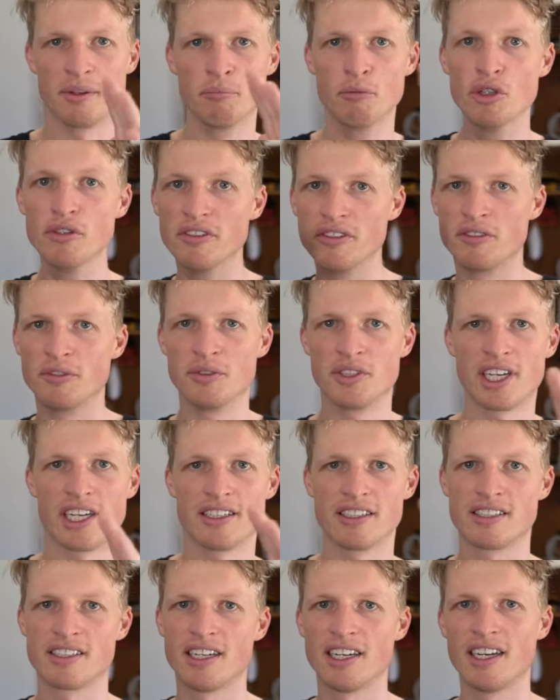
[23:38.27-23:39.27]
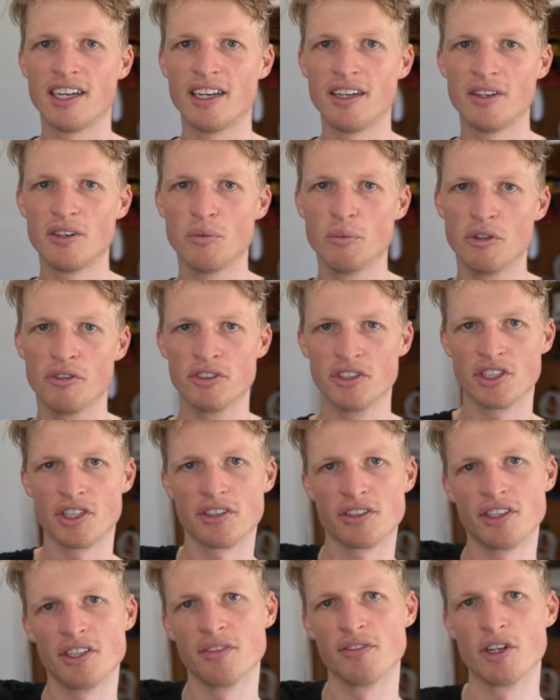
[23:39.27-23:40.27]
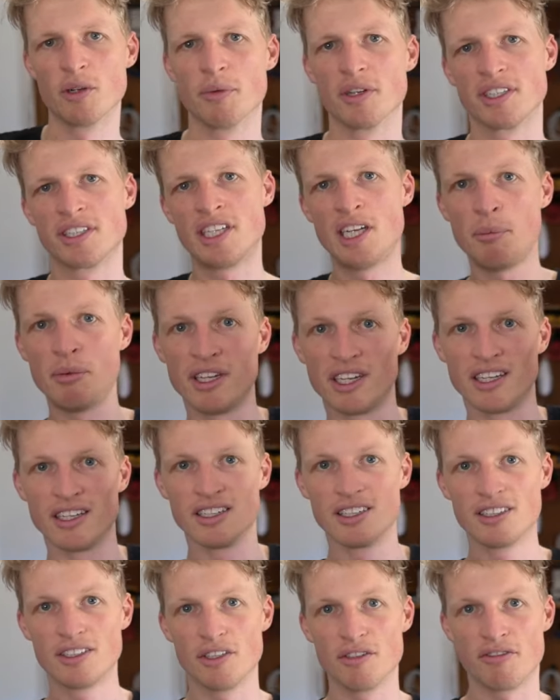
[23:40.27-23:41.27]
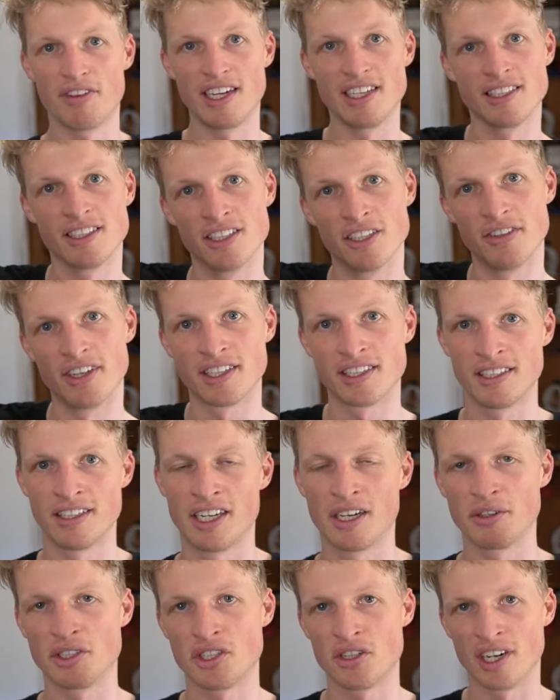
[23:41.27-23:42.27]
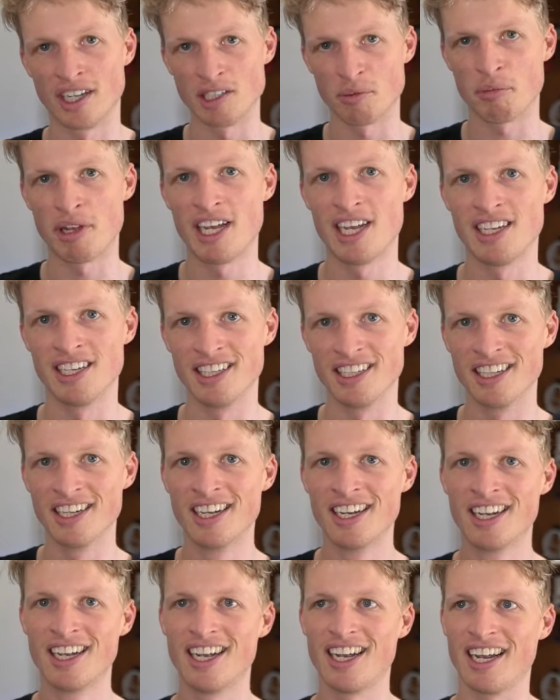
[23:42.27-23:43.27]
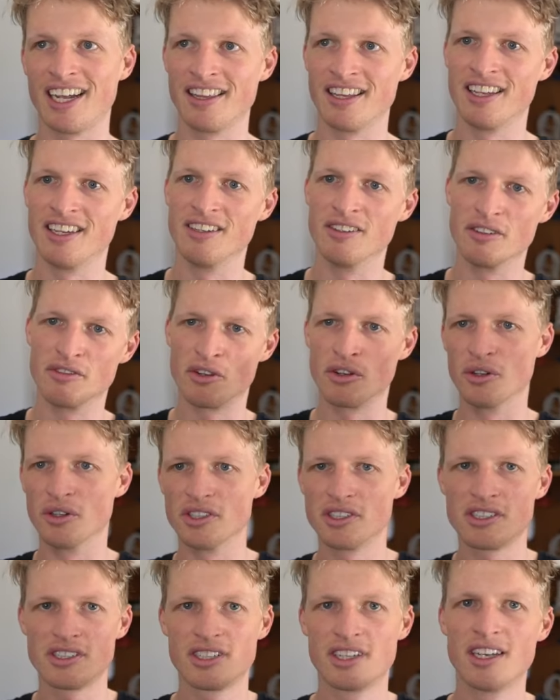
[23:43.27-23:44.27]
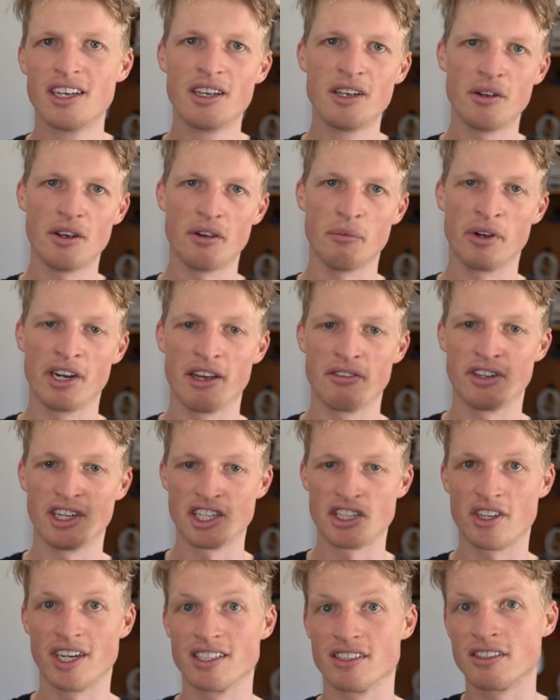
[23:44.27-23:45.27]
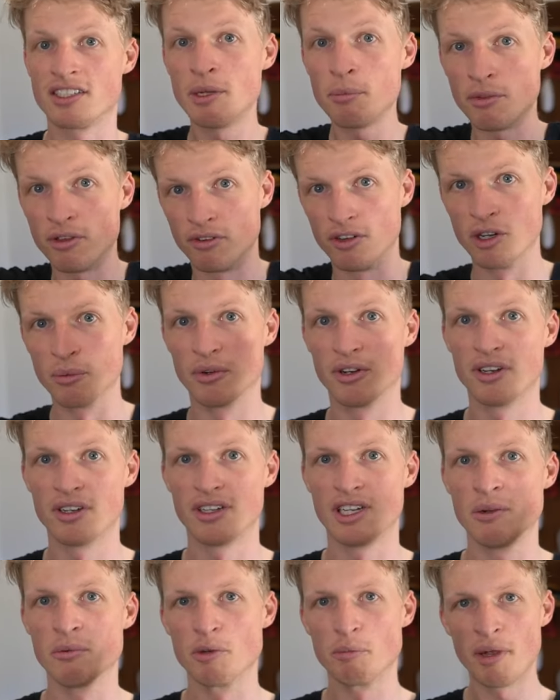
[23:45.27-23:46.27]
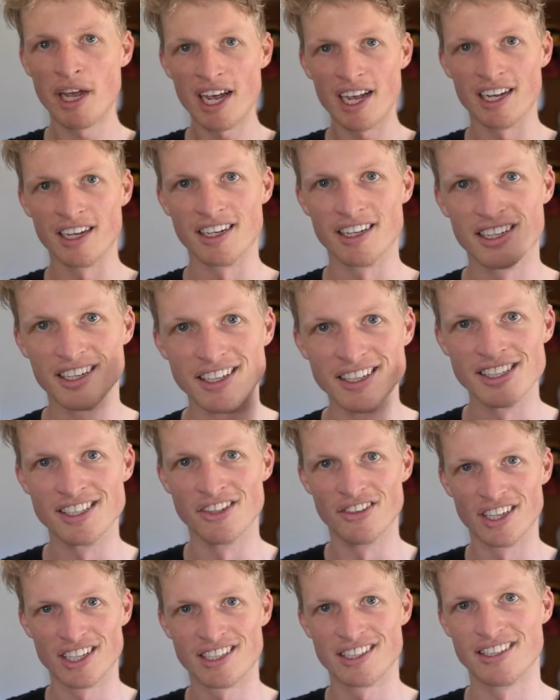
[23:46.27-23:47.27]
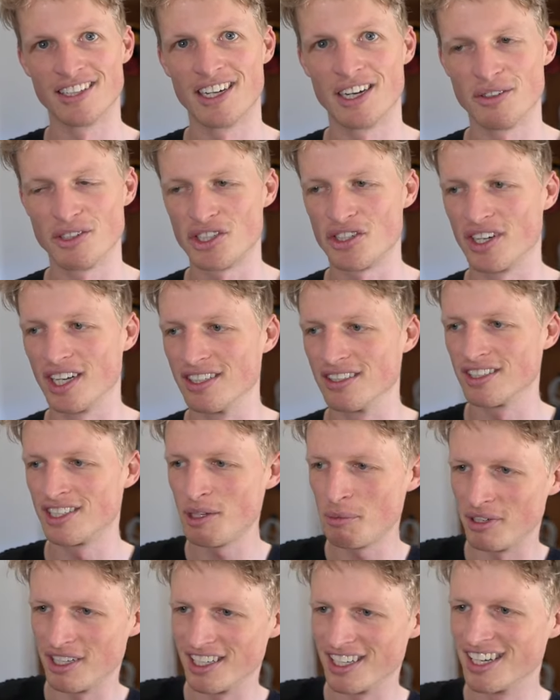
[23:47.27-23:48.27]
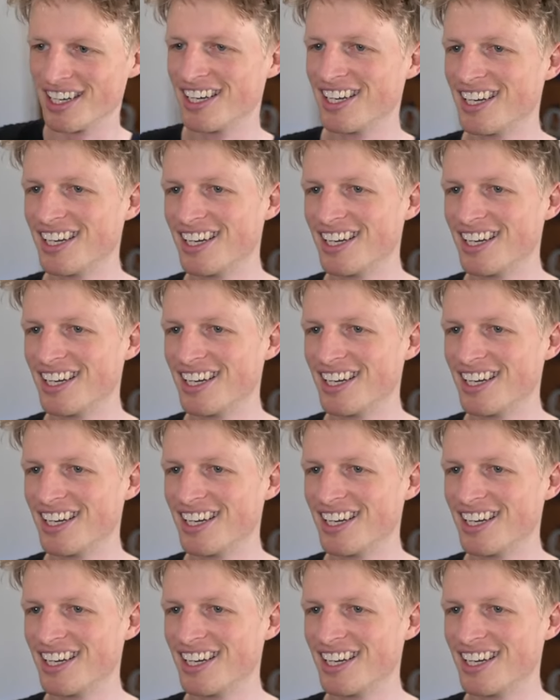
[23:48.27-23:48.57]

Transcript: moving from side to side, would result in the robot tipping to face the direction that I was trying to pan in. And then, of course, whenever I tried to tip the robot, it would pan in the direction that I was trying to tip in.